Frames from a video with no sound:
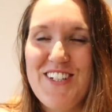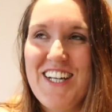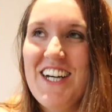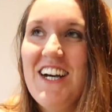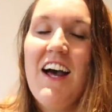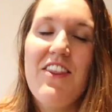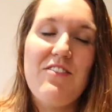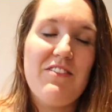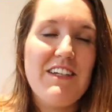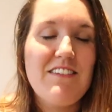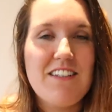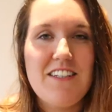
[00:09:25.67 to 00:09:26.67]
and the
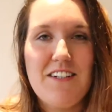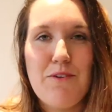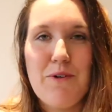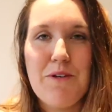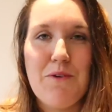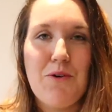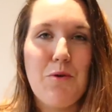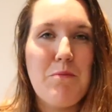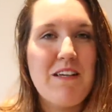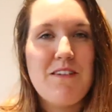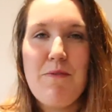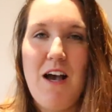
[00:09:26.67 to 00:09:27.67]
reason we were all
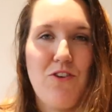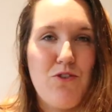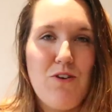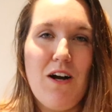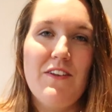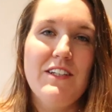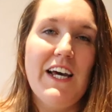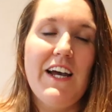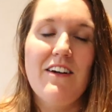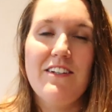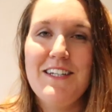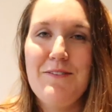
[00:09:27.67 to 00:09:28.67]
mismatched throughout the day,
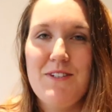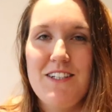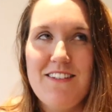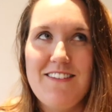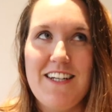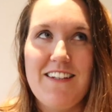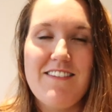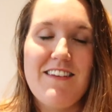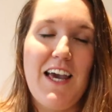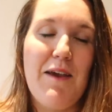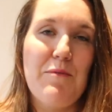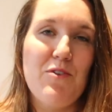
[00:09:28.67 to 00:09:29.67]
our team didn't stay the
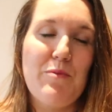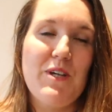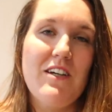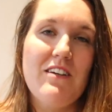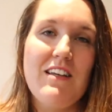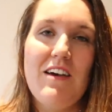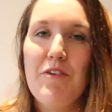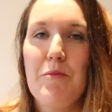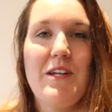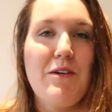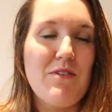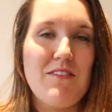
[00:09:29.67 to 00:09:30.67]
same, was because
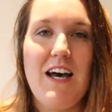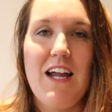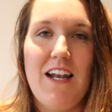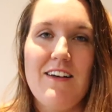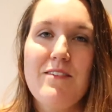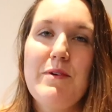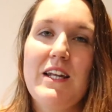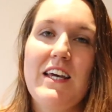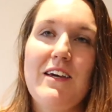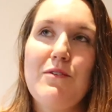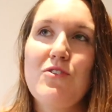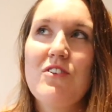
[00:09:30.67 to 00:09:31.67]
everybody was there last minute.
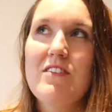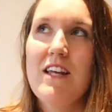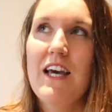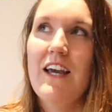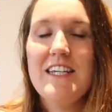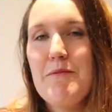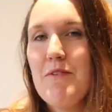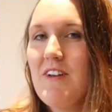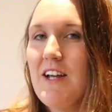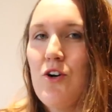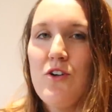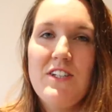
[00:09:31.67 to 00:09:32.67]
It was just a team of
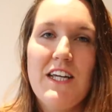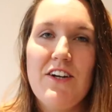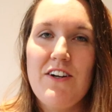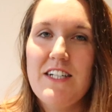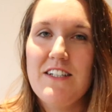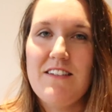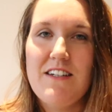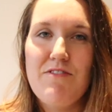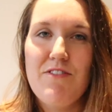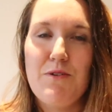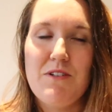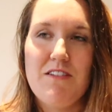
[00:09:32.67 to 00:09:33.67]
like content creators and
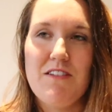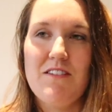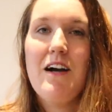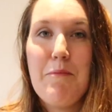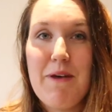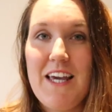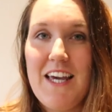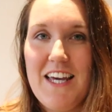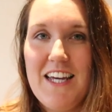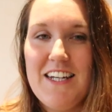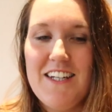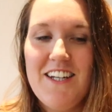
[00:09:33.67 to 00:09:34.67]
influencers coming
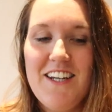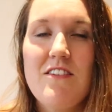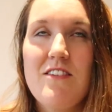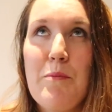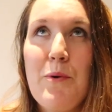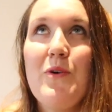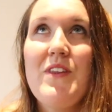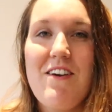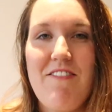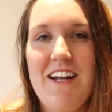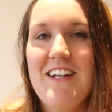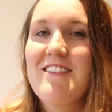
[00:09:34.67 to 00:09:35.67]
in to support the
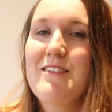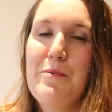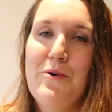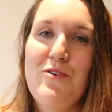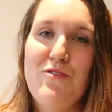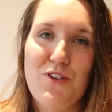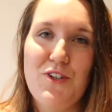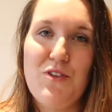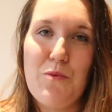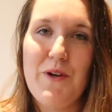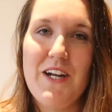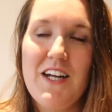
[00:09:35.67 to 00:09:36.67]
event and support Food
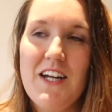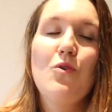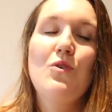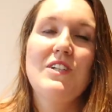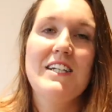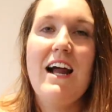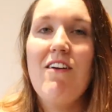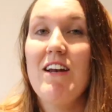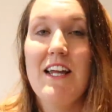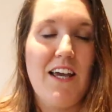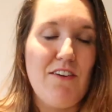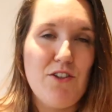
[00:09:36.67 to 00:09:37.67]
Spring.
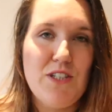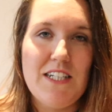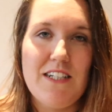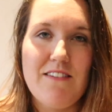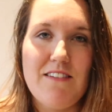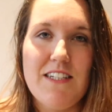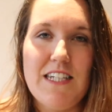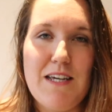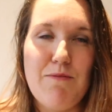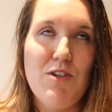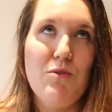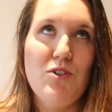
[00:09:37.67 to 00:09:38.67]
Ordinarily, if you did it as a
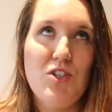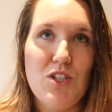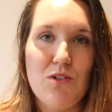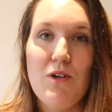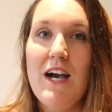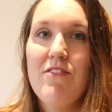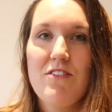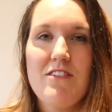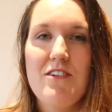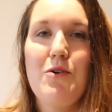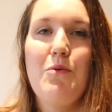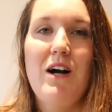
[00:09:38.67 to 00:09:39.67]
team, you would do every
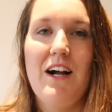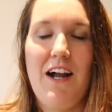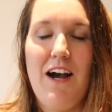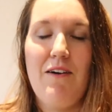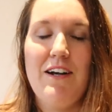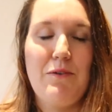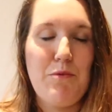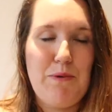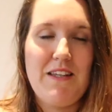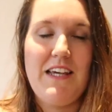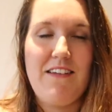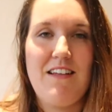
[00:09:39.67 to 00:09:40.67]
single workout and it would
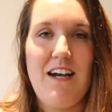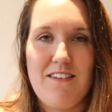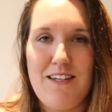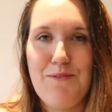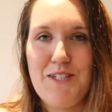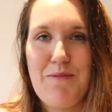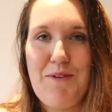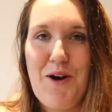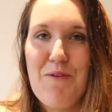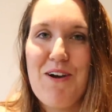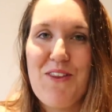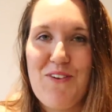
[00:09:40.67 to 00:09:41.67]
be the exact same team the
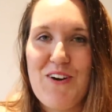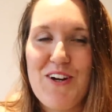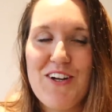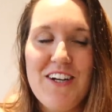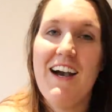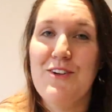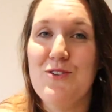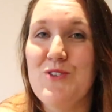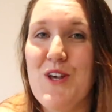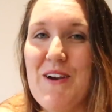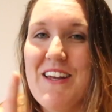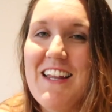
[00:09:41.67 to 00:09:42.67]
whole way through. And
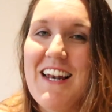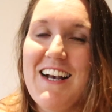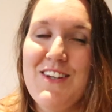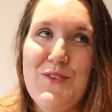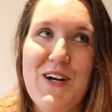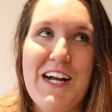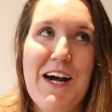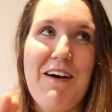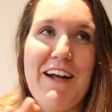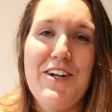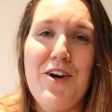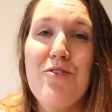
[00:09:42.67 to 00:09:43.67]
also in the last workout,
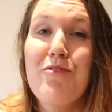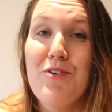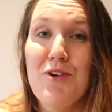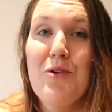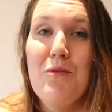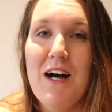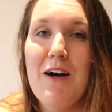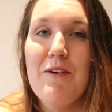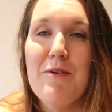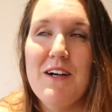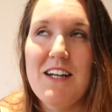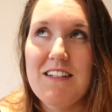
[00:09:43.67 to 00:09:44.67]
I know full well
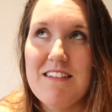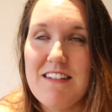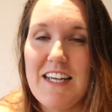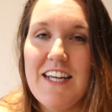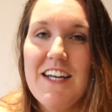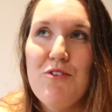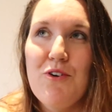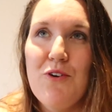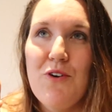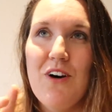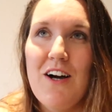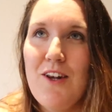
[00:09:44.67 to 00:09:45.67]
we weren't in sync
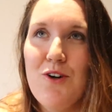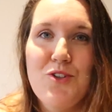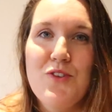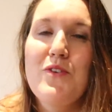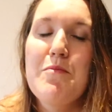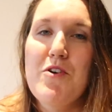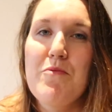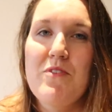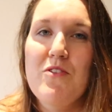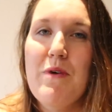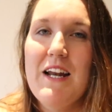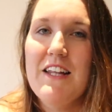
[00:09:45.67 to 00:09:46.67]
for a lot of the
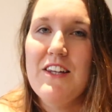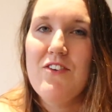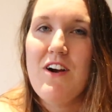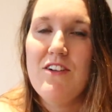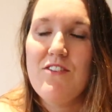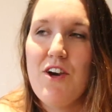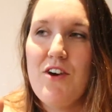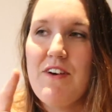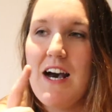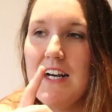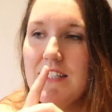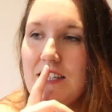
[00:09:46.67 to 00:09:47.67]
movements, mainly the ground to
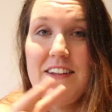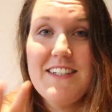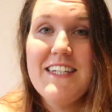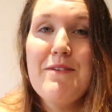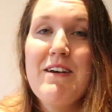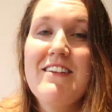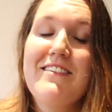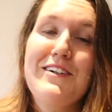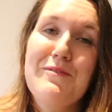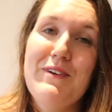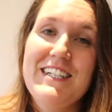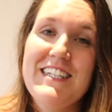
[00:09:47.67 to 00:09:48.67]
overhead. And the team teammates that are
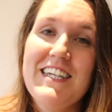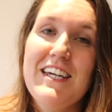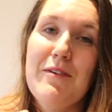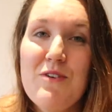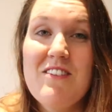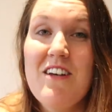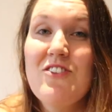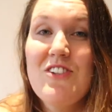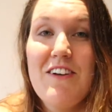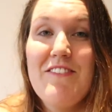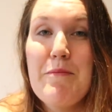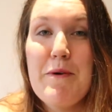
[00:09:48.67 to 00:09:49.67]
in my team were such
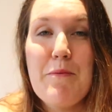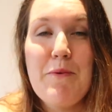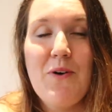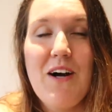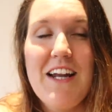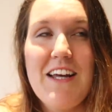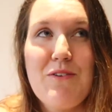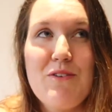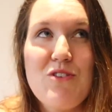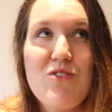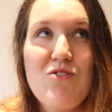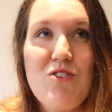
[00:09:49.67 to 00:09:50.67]
lovely people and it
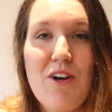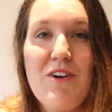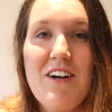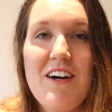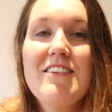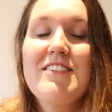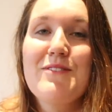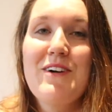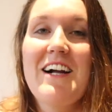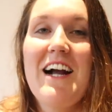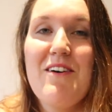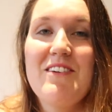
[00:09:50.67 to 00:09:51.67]
was so nice to
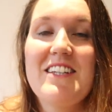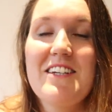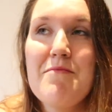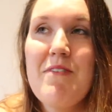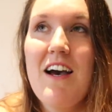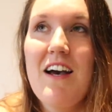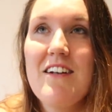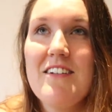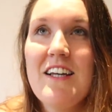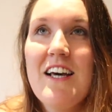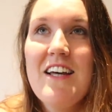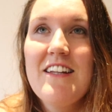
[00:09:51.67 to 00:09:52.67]
work out with them
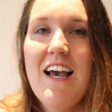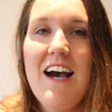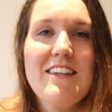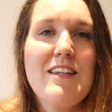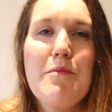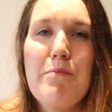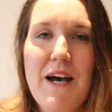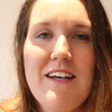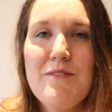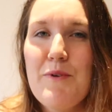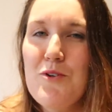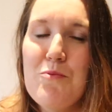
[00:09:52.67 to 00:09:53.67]
and they had the
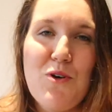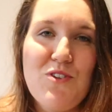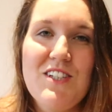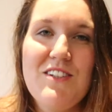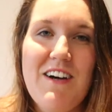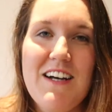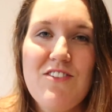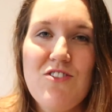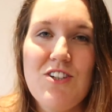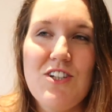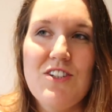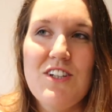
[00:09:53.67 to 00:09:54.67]
best, most positive
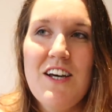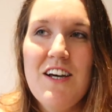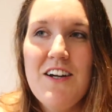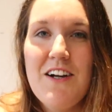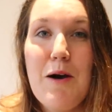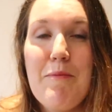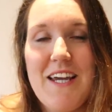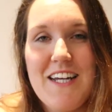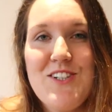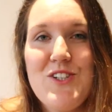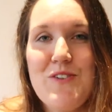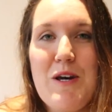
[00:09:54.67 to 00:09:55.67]
attitude coming
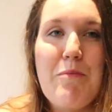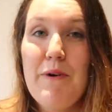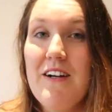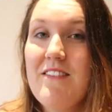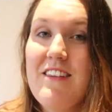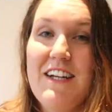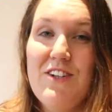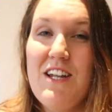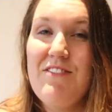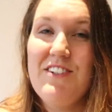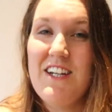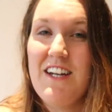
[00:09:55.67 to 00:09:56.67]
into it. But they'd
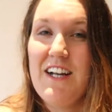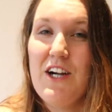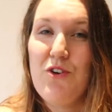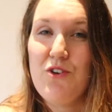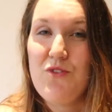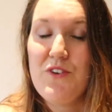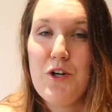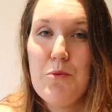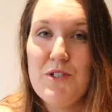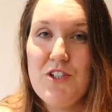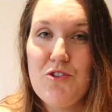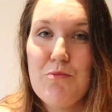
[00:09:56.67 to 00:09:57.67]
never done like a CrossFit
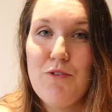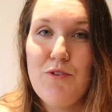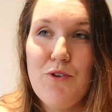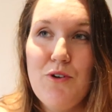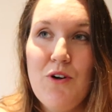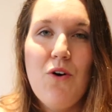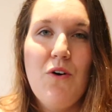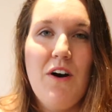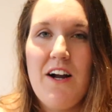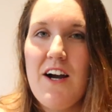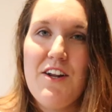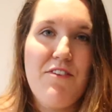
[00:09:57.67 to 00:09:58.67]
competition before or
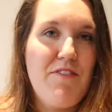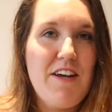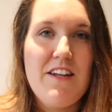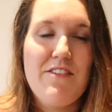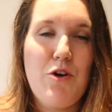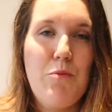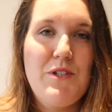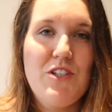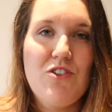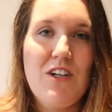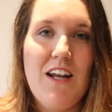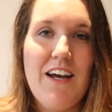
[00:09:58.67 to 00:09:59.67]
a kind of fitness
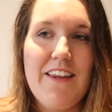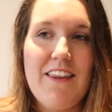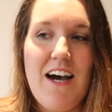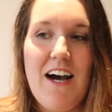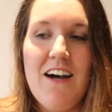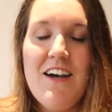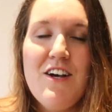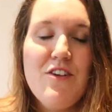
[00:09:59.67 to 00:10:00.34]
competition like that.